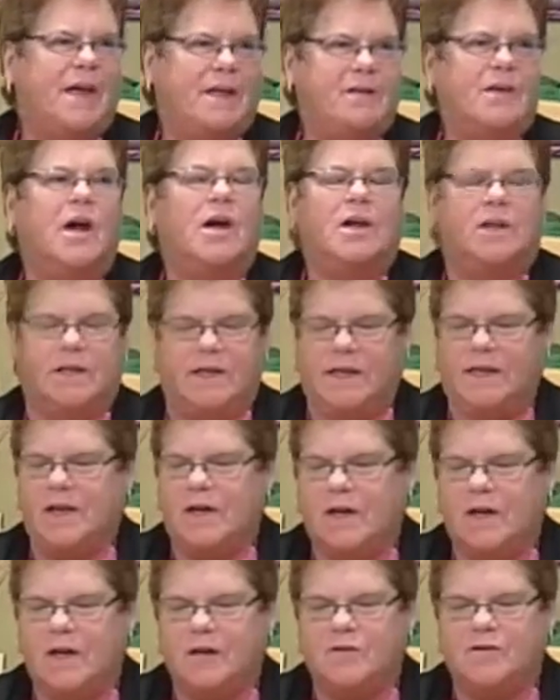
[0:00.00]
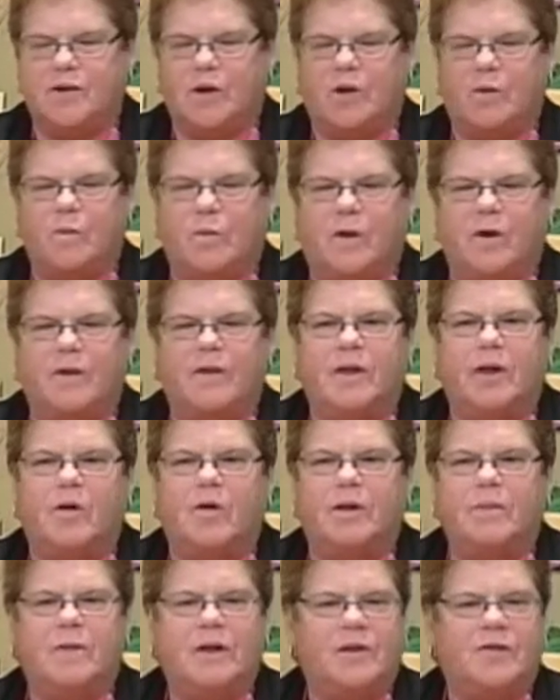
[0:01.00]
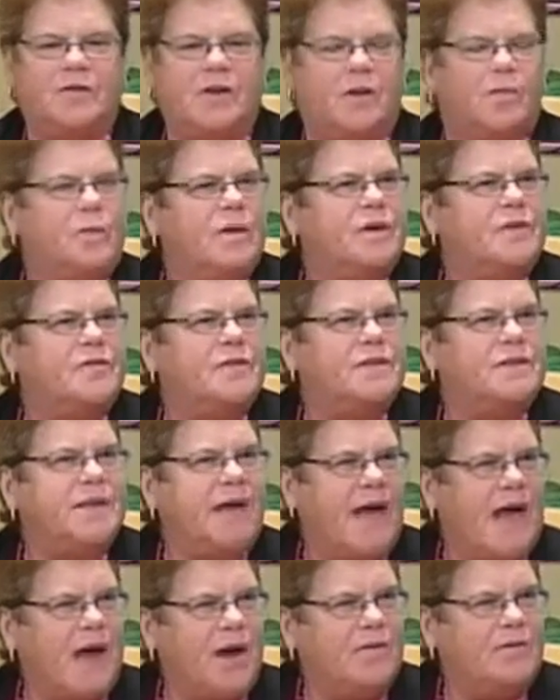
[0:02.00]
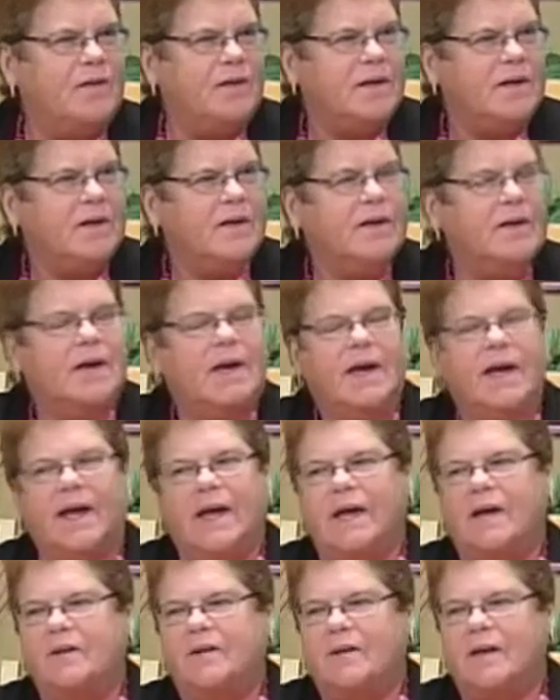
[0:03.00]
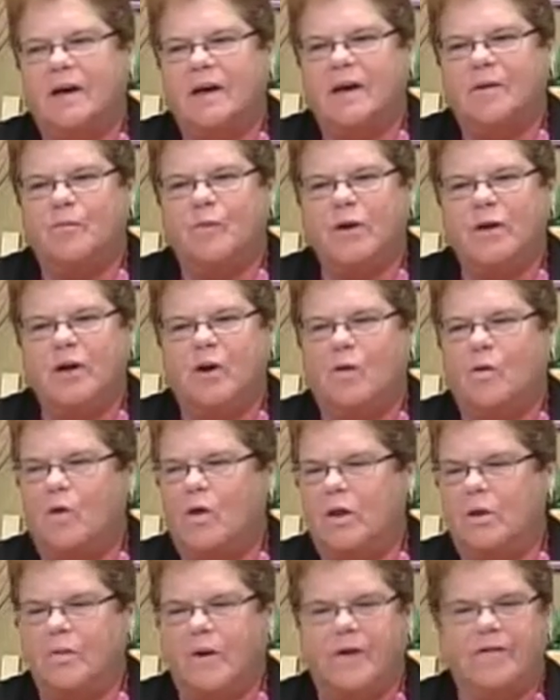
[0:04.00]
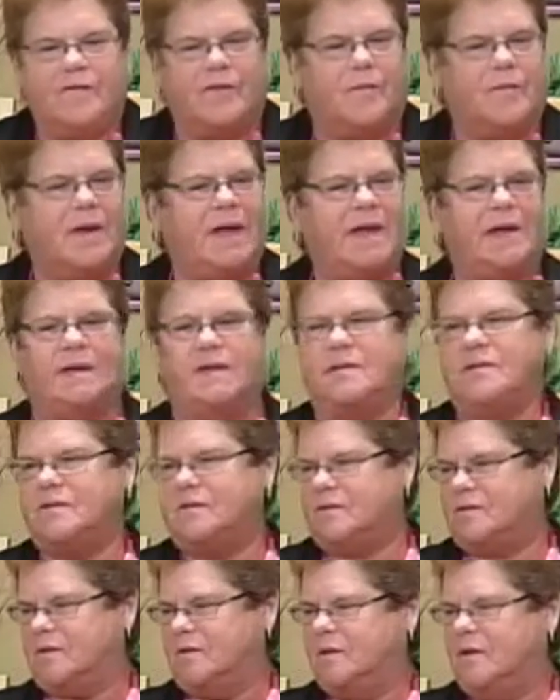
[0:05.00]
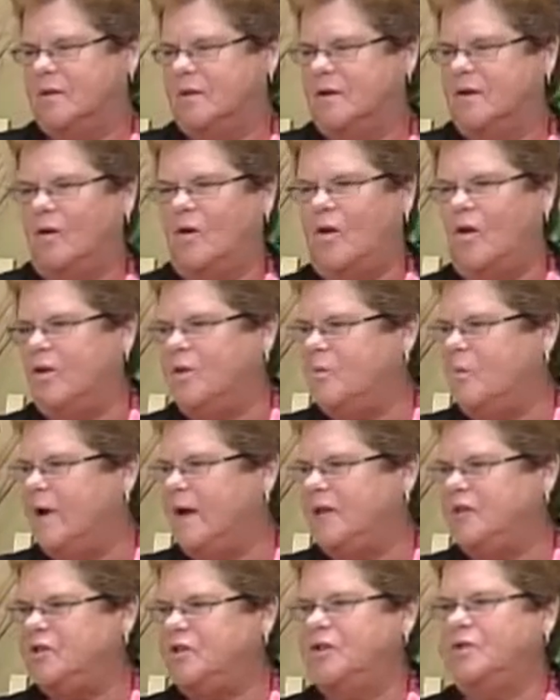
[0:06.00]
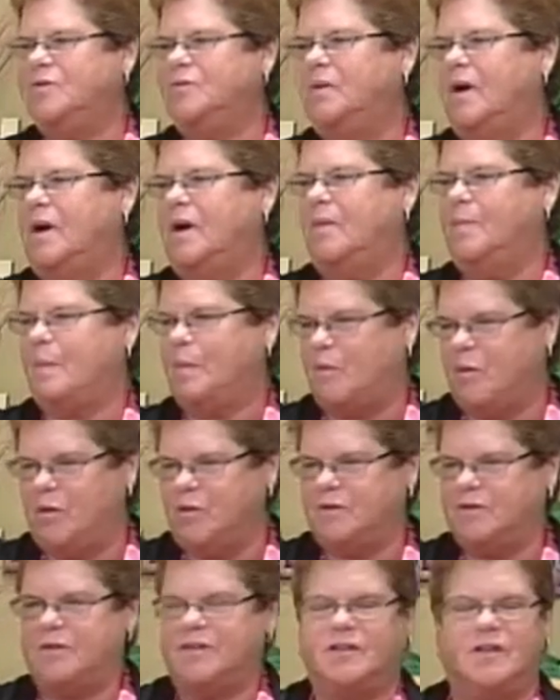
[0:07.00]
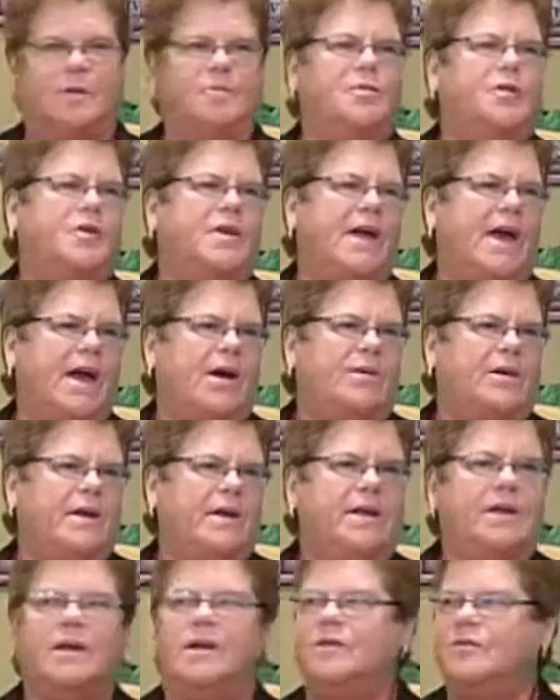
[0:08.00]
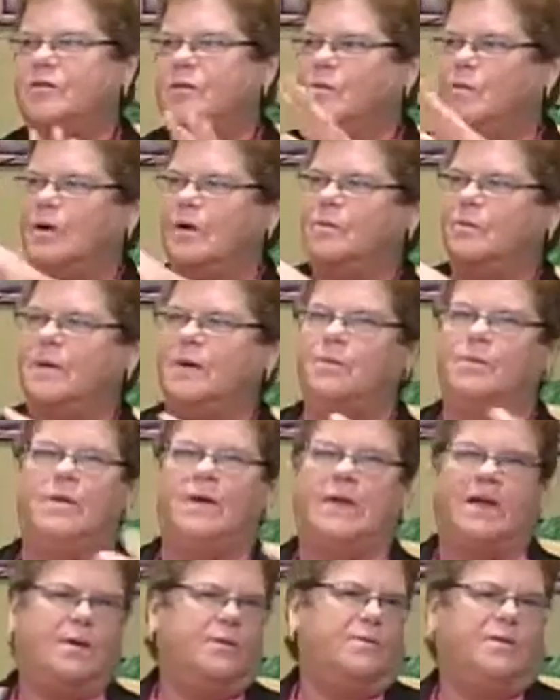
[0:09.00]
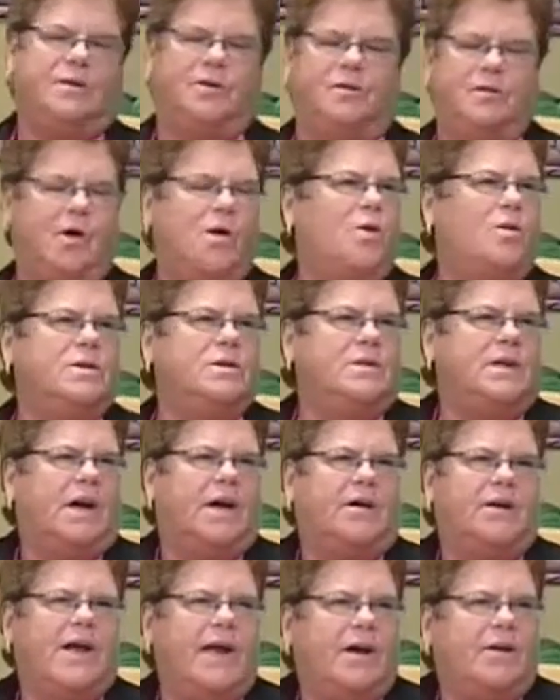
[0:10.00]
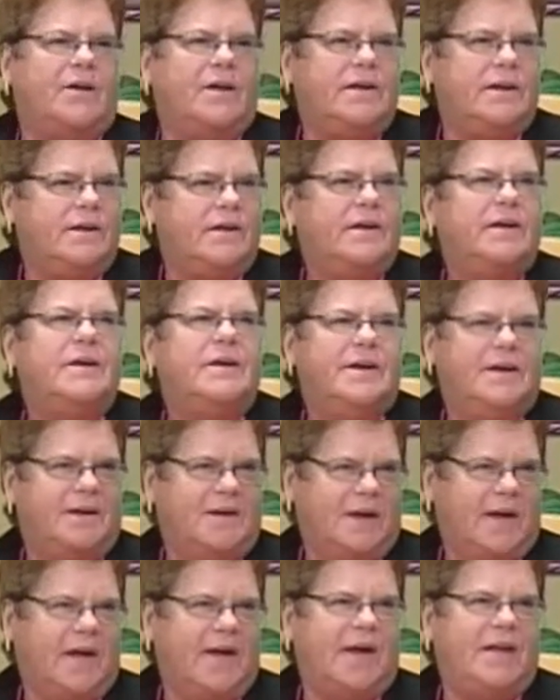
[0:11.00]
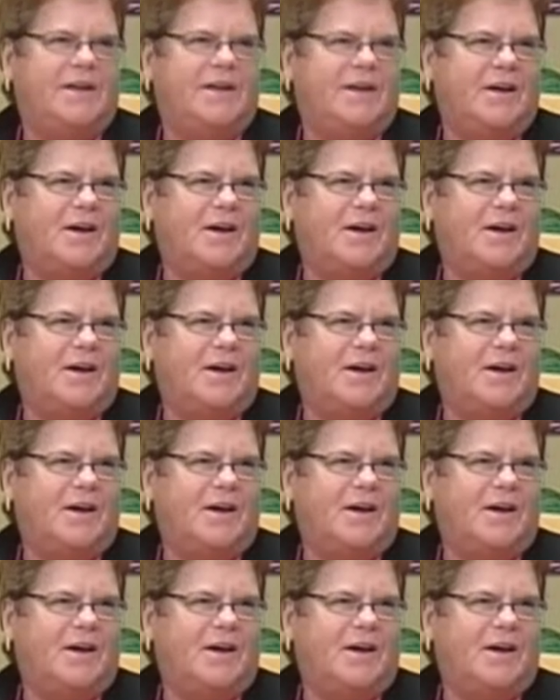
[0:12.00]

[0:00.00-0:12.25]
luckily. So we're the only Meals on Wheels in town, and we go all the way from Inglis all the way to close to Sumter County. So we do the whole entire county. And